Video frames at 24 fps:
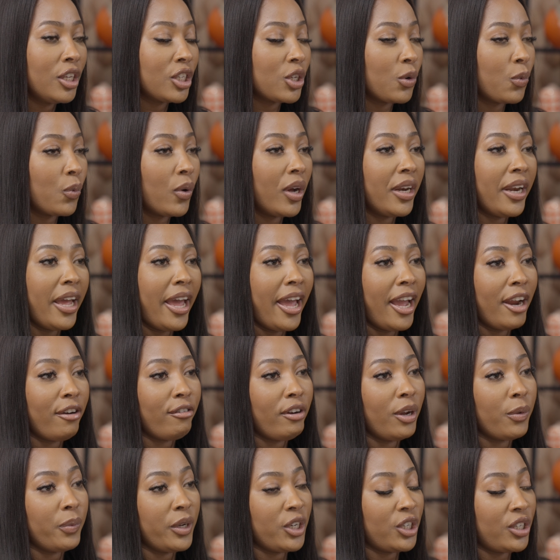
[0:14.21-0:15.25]
So one
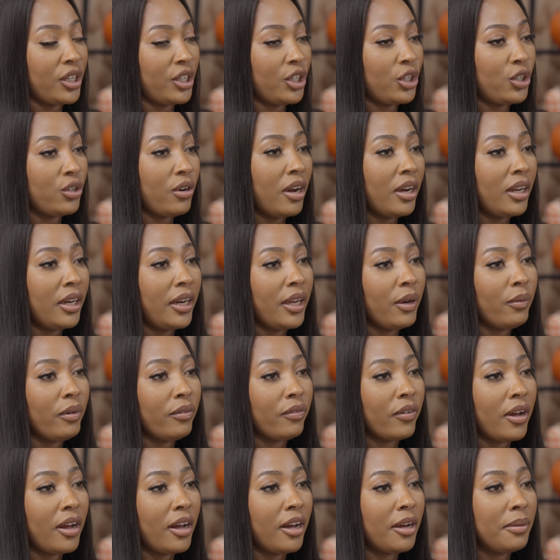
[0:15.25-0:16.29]
area in which they're struggling
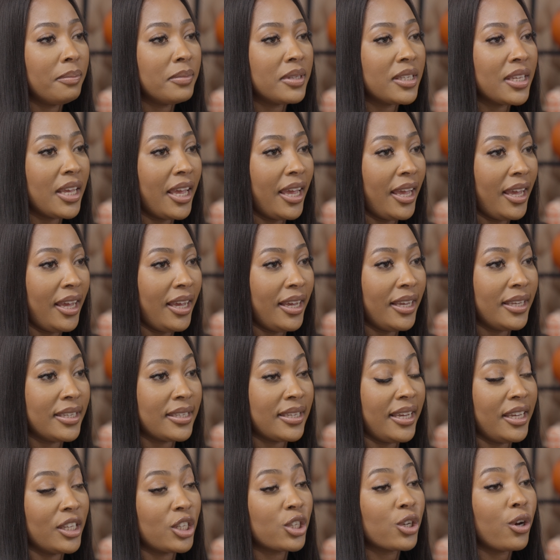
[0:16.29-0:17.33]
with arms
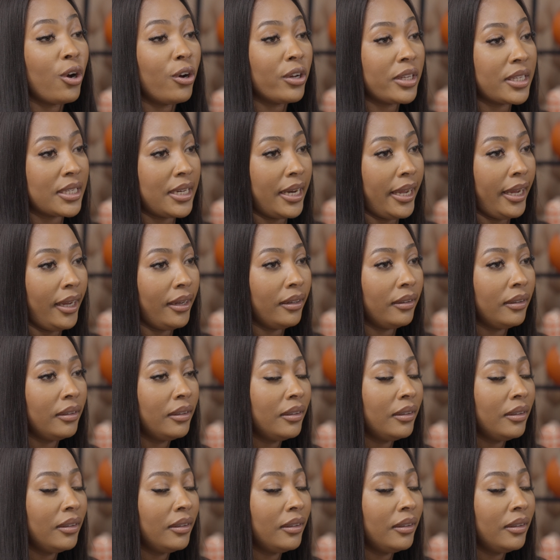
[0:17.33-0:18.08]
is it's costly.